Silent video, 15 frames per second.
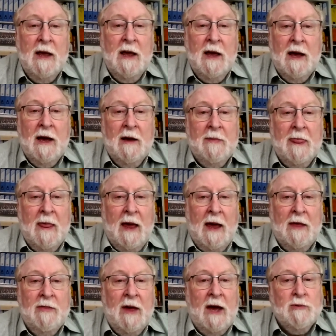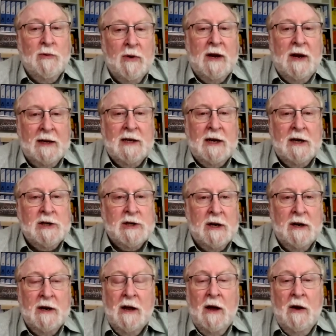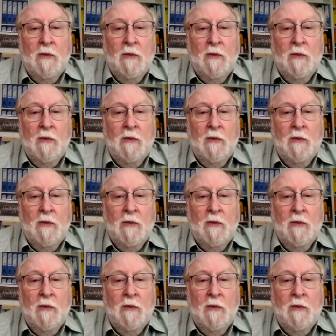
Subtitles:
and that organization